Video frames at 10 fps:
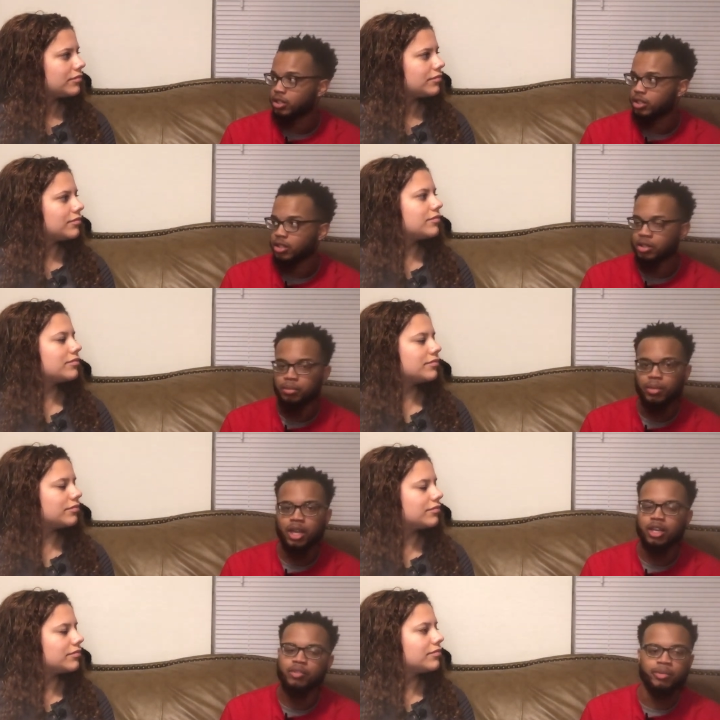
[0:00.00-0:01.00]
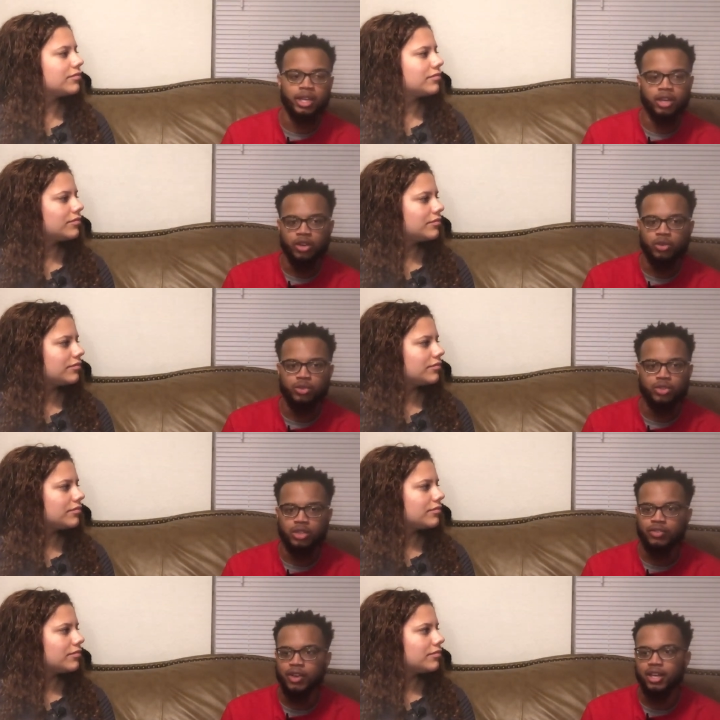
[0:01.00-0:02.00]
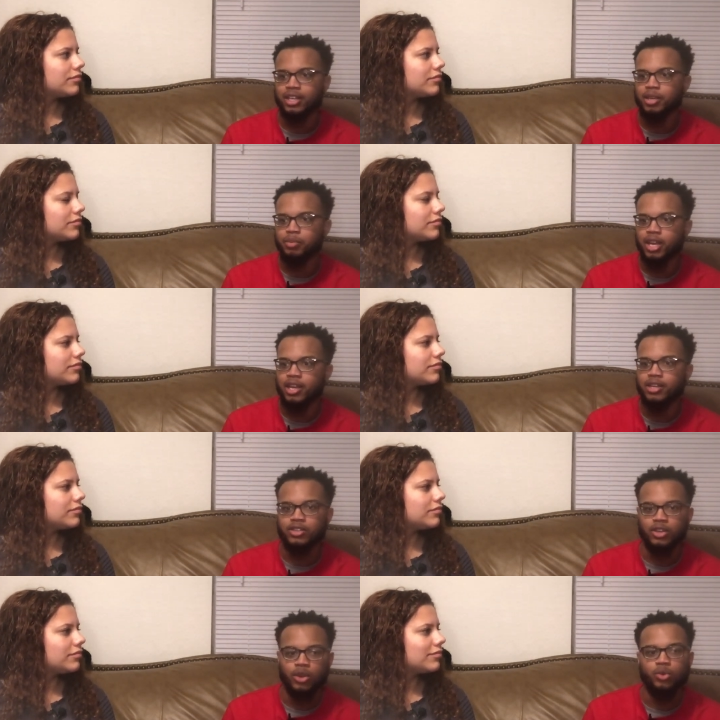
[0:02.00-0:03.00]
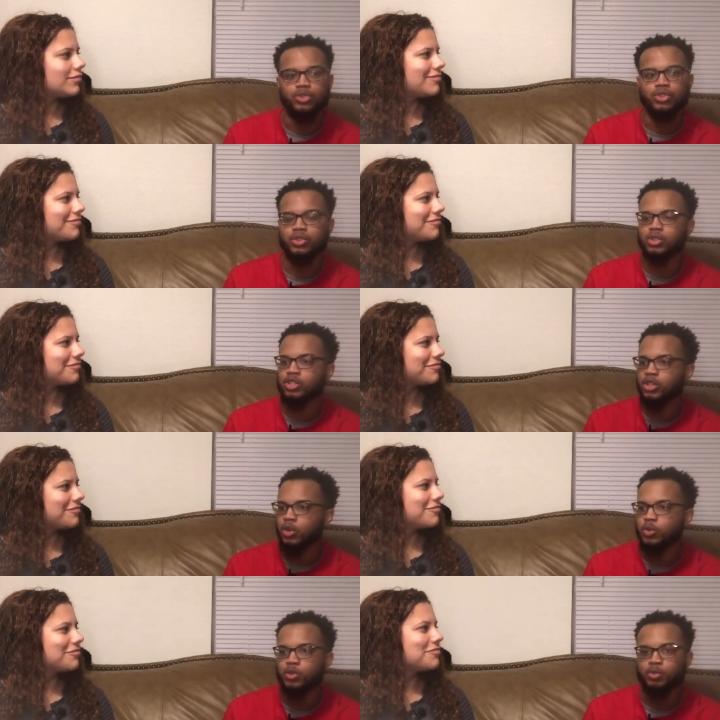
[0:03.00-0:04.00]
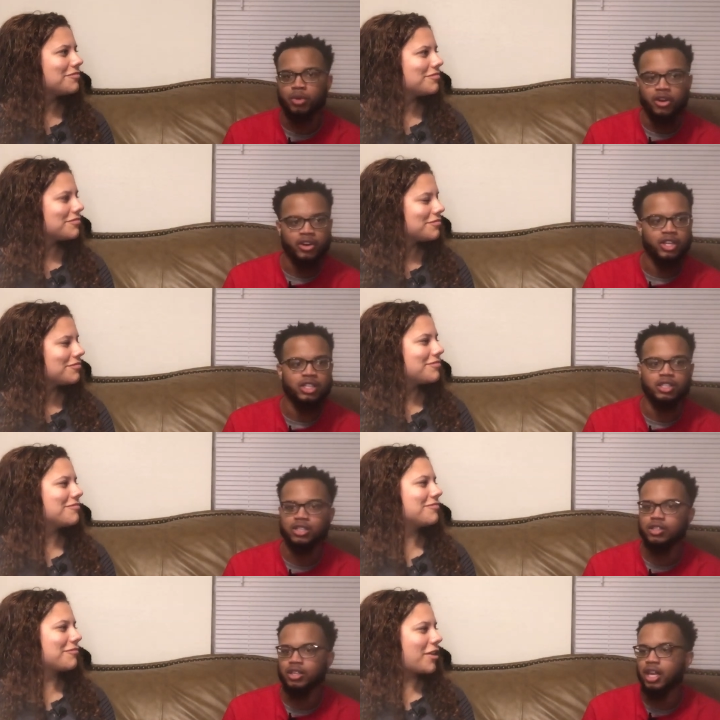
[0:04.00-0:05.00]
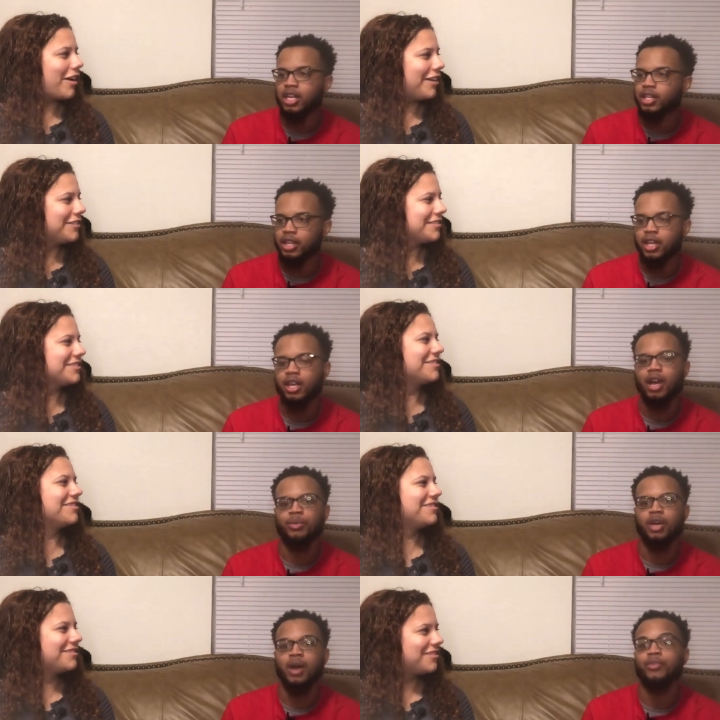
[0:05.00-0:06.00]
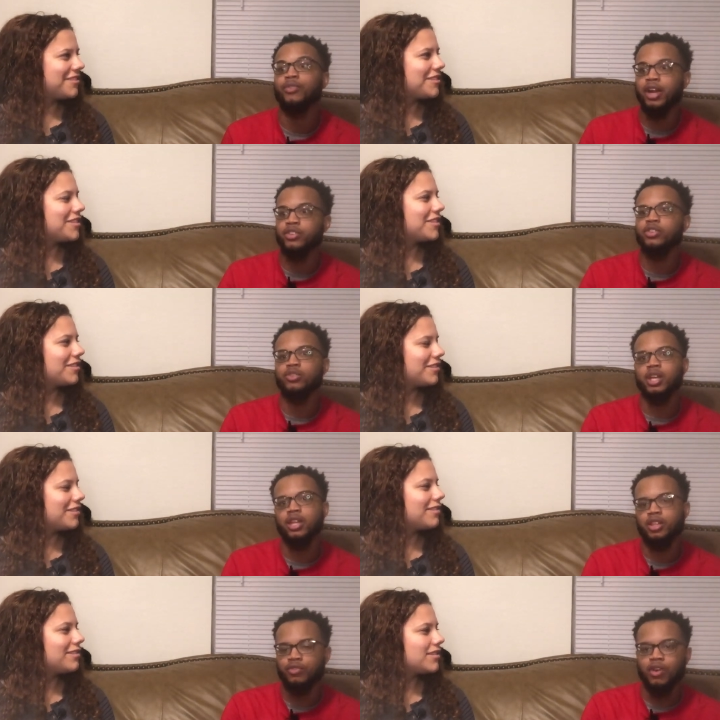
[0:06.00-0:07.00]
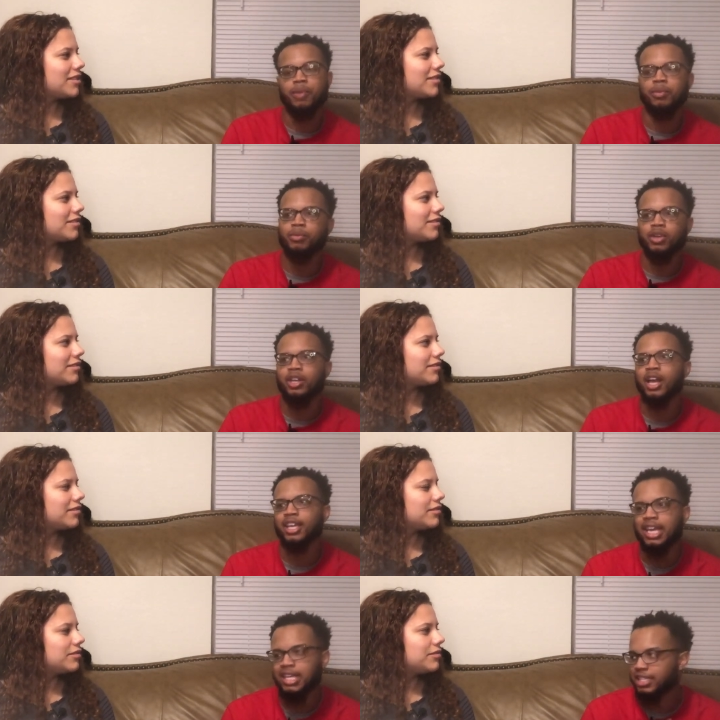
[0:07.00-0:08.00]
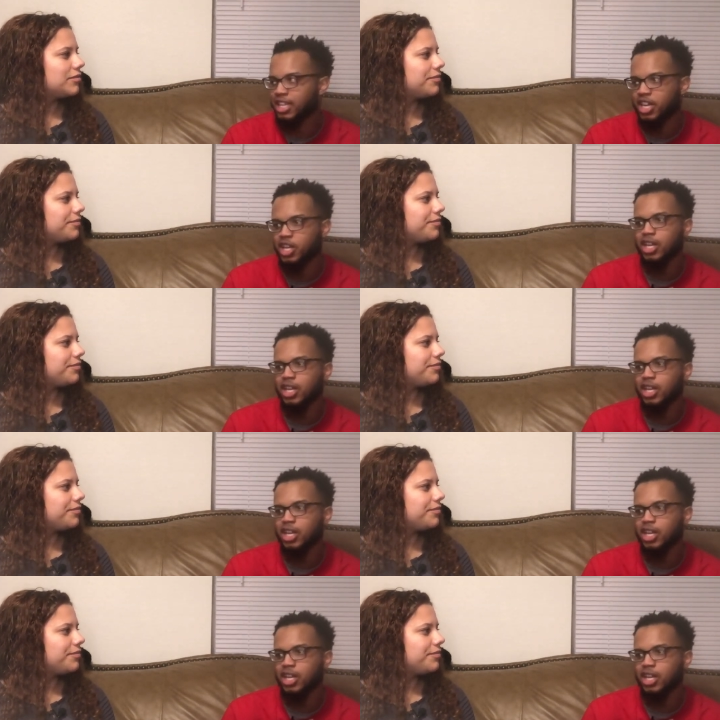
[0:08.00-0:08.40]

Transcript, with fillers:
Speaker 1: Um, mm-hmm. I love being a host. If I could get paid to host shows, parties, okay. anything, I would I would rather do that than rapping. But I can't say